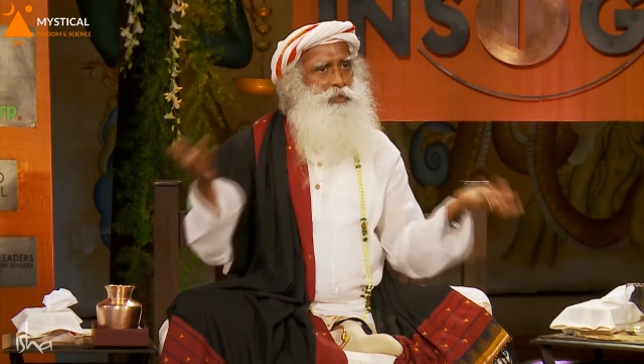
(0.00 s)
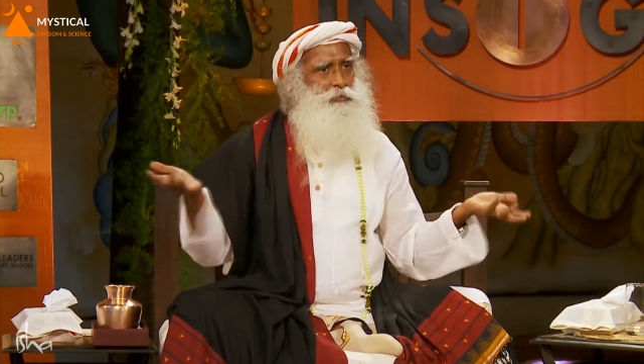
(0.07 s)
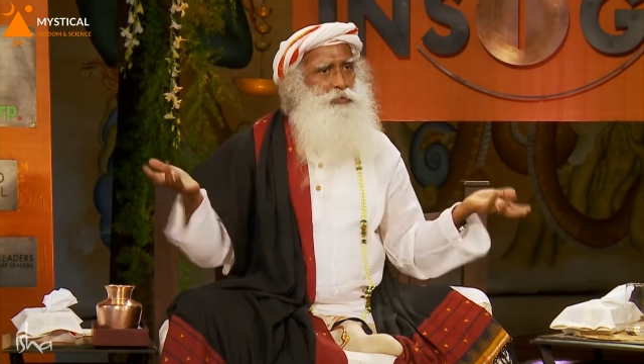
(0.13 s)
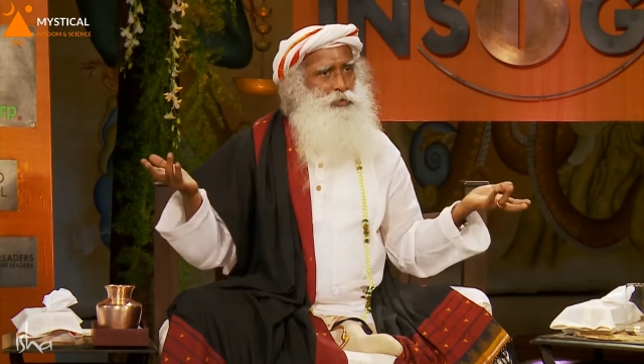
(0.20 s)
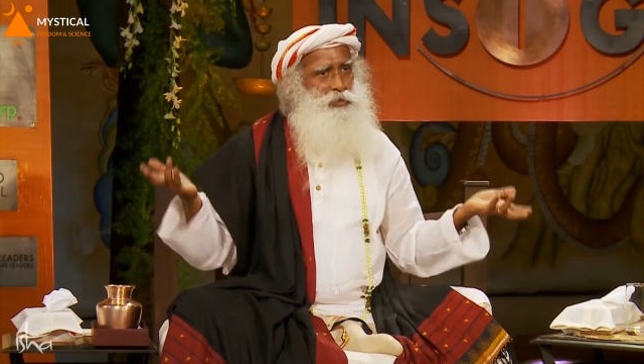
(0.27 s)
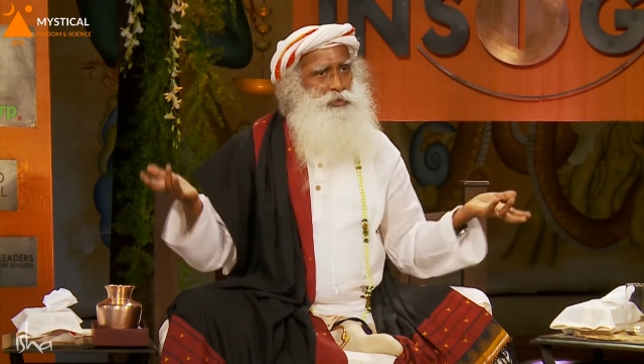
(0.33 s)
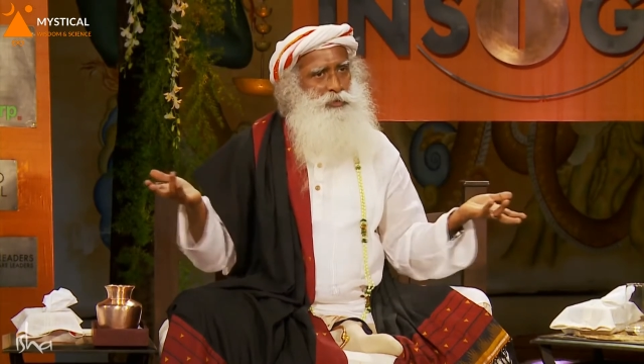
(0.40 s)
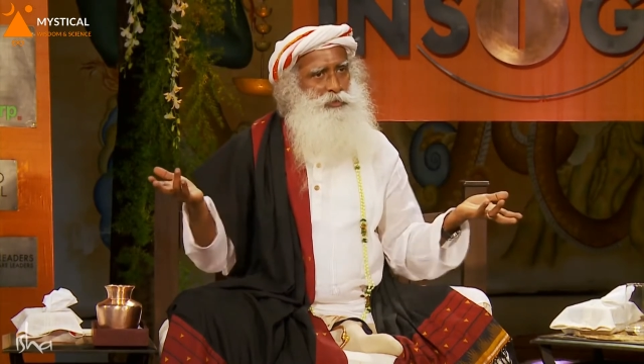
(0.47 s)

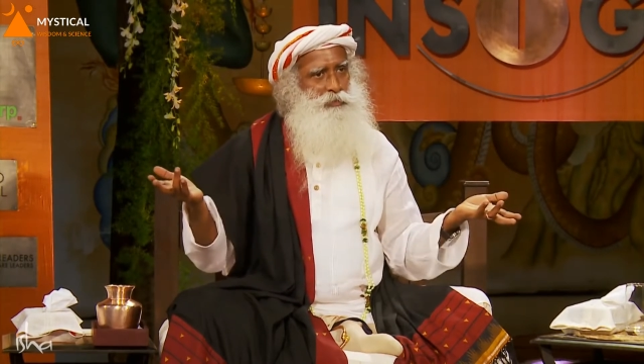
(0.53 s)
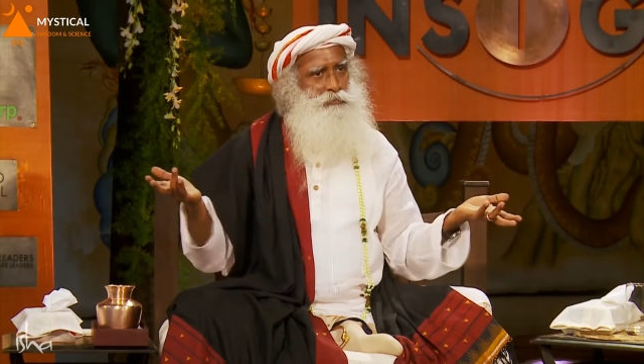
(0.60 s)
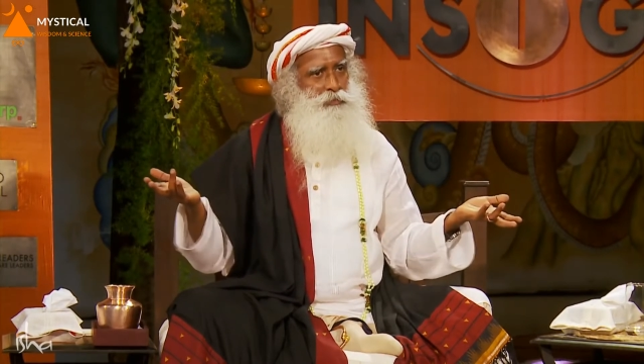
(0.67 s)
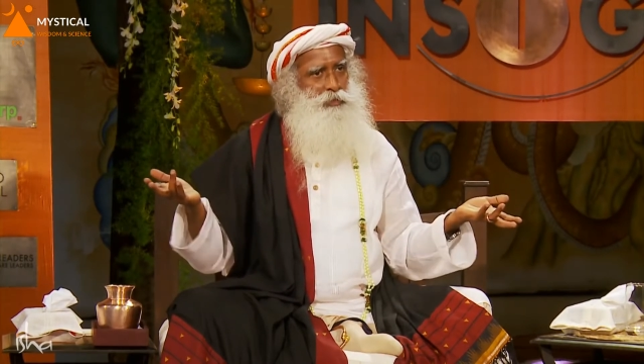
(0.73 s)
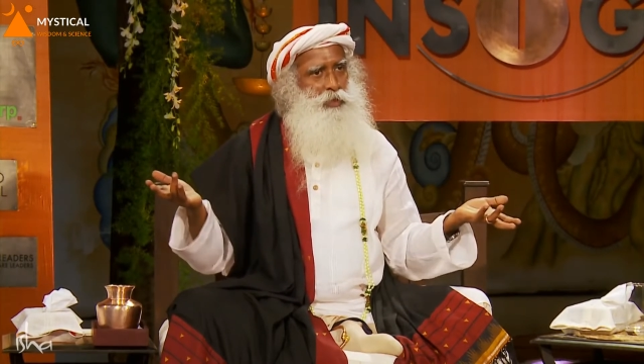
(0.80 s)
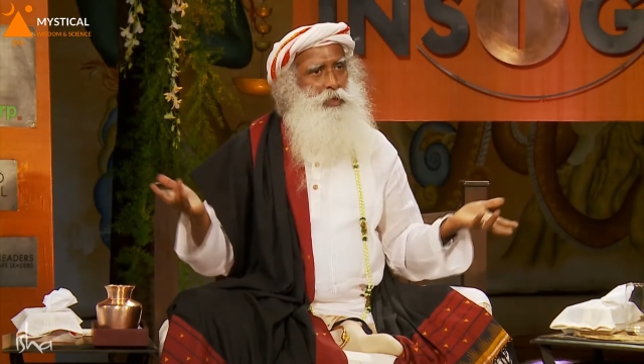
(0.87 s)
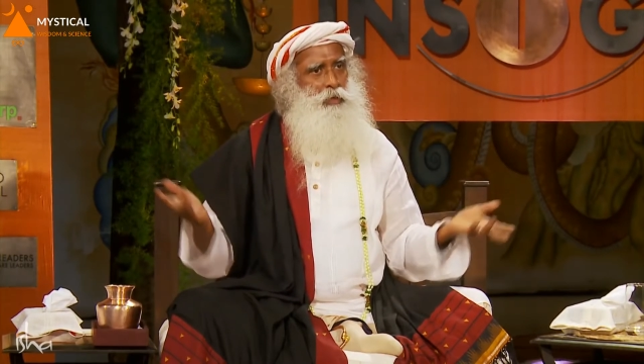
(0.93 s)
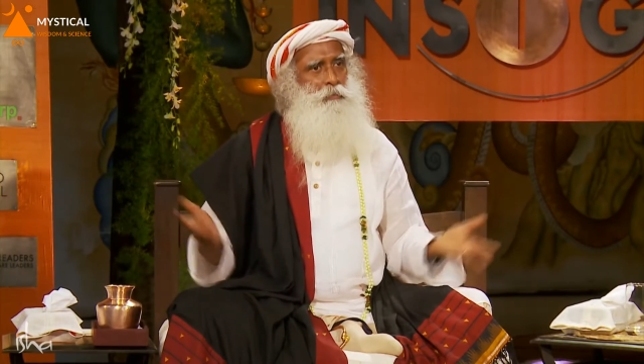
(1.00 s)
community,
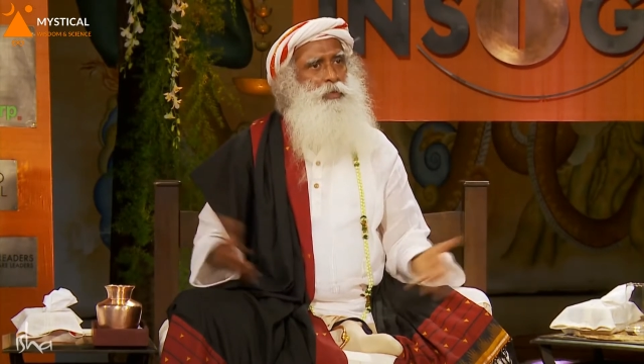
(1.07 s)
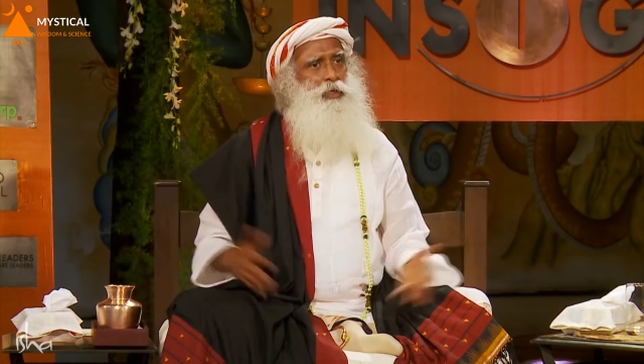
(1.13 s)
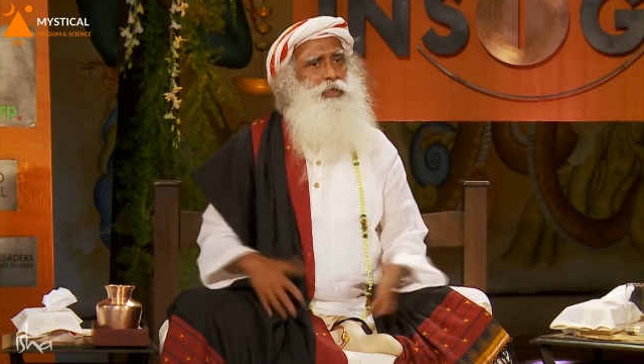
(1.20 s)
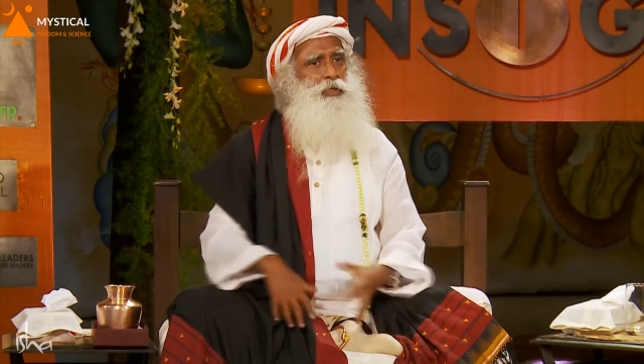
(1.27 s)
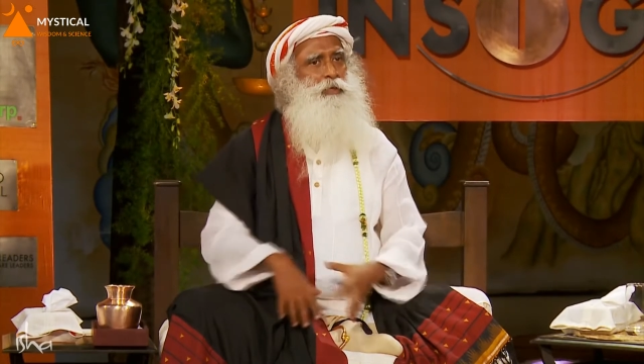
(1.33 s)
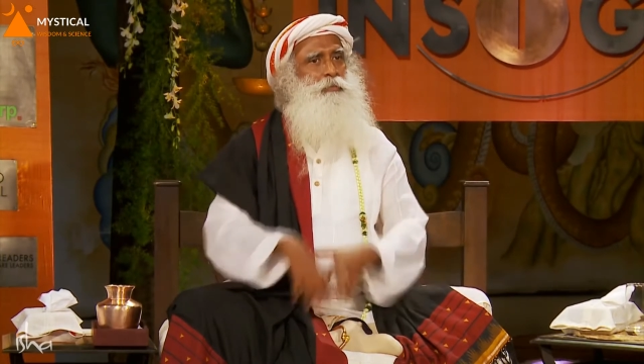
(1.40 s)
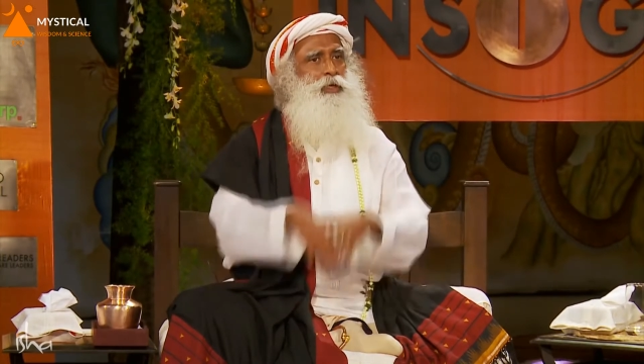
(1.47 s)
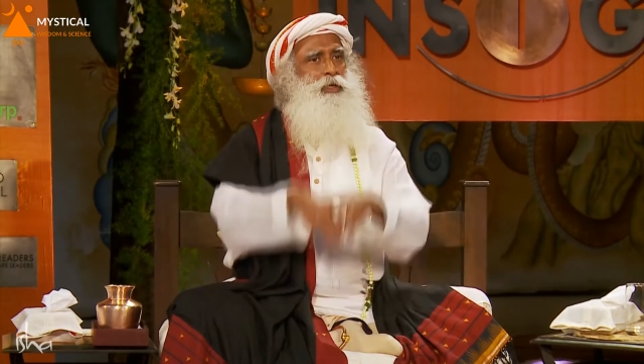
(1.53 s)
but
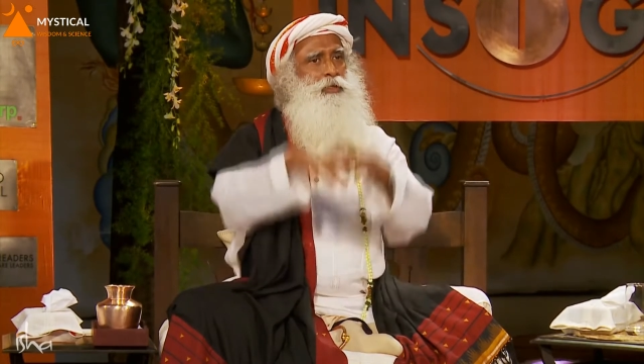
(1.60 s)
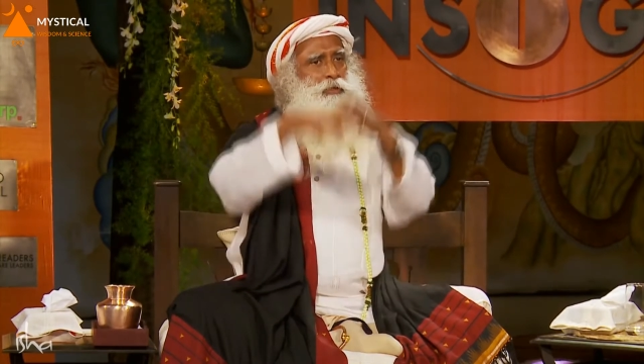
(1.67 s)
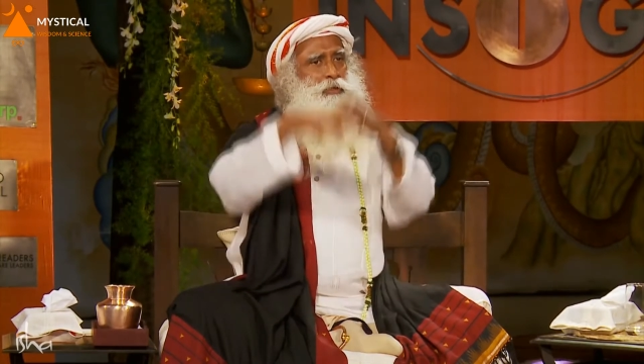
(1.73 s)
he made a